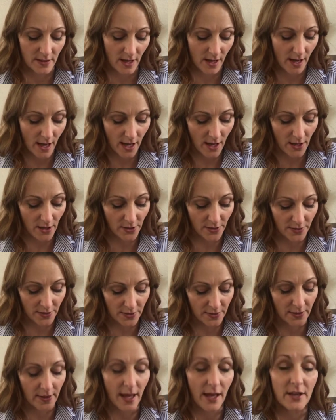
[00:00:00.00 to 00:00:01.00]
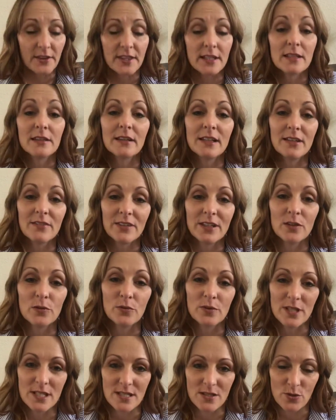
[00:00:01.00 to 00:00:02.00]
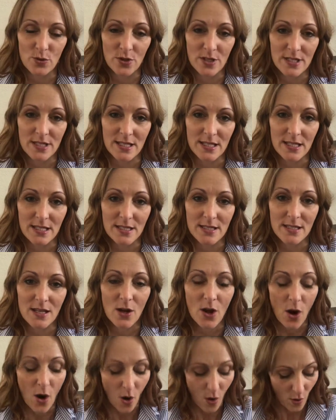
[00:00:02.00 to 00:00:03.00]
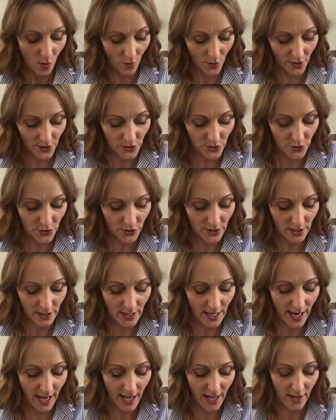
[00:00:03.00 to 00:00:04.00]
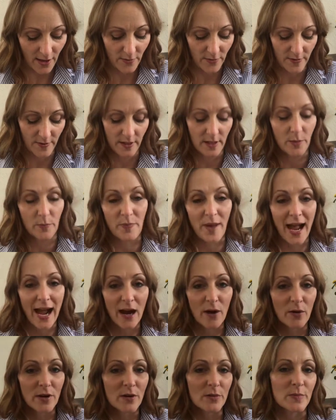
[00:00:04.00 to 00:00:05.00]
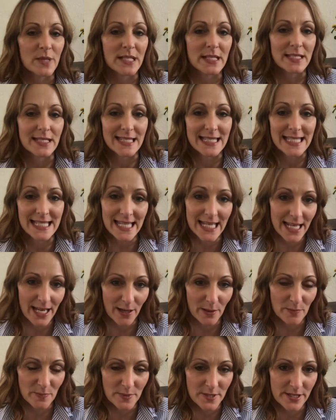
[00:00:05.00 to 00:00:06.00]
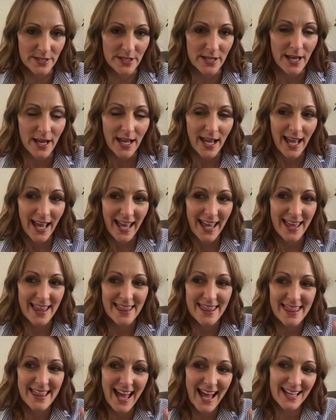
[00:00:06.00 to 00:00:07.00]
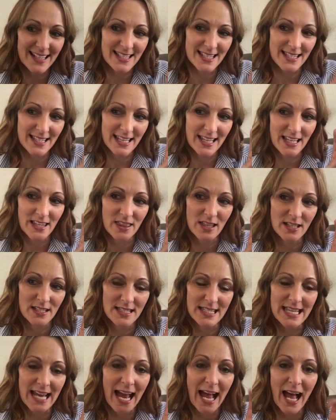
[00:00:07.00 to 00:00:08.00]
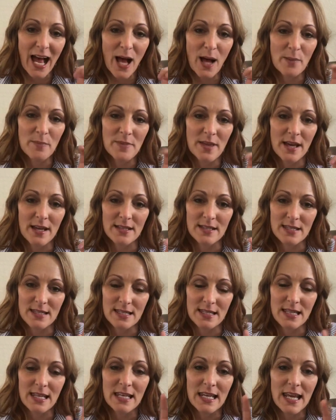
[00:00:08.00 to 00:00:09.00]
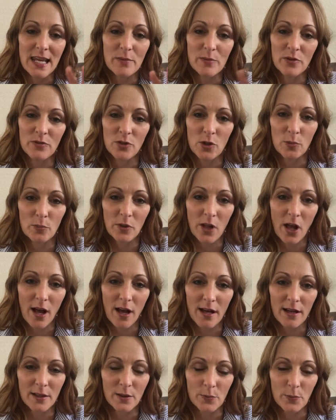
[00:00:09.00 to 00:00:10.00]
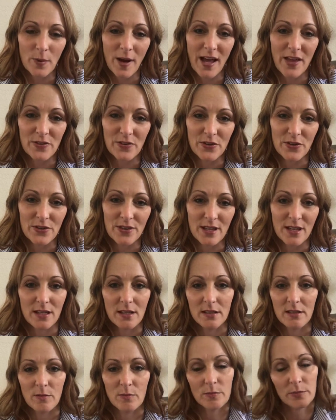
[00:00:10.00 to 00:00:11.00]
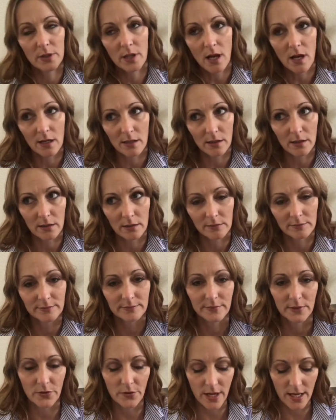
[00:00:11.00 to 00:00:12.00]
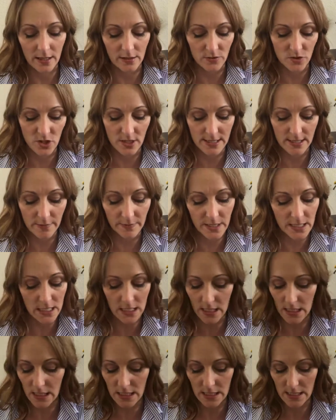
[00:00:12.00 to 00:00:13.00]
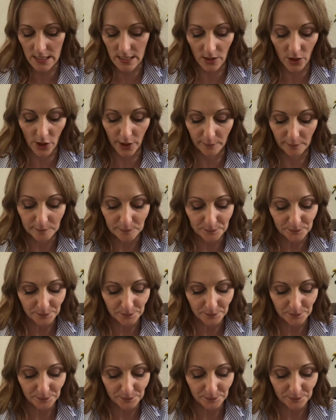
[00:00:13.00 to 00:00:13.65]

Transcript: healthy living resources, or you could have empowerment tips. And that's like the tab that's the name of your blog rather than blog. Okay, just something to consider.